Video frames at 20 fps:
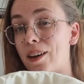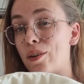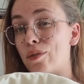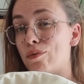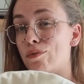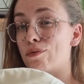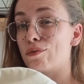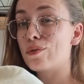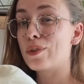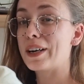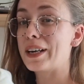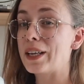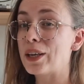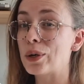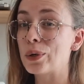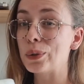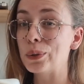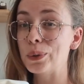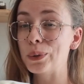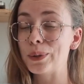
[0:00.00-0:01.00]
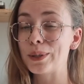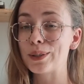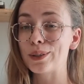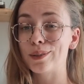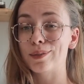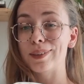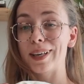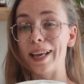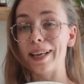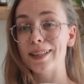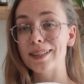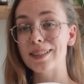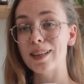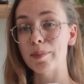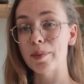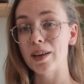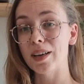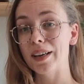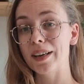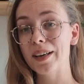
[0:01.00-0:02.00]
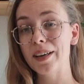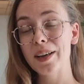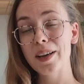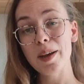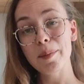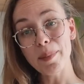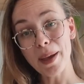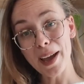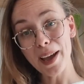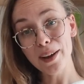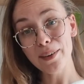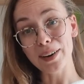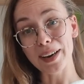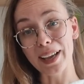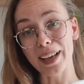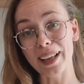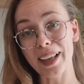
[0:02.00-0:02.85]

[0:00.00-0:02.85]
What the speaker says: a really cool sort of late summer pairing,